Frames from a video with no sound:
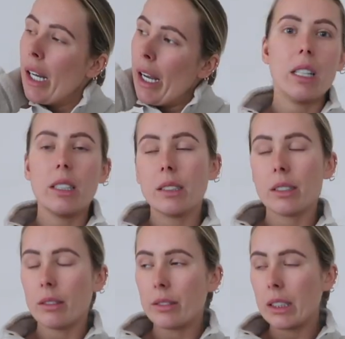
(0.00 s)
And
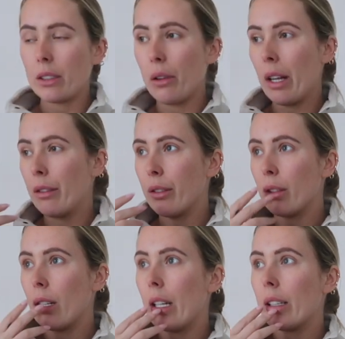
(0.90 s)
it's obviously not their
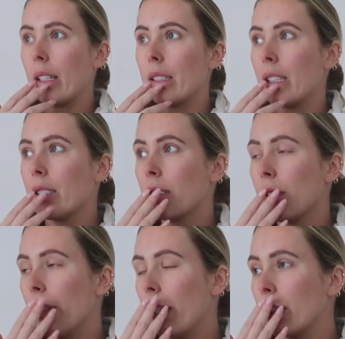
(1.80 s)
fault, like they're just
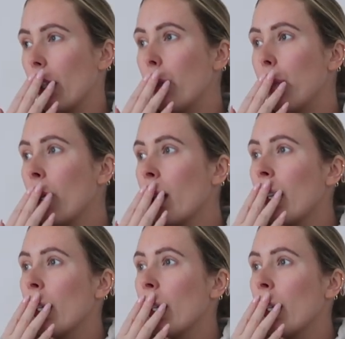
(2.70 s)
doing their job.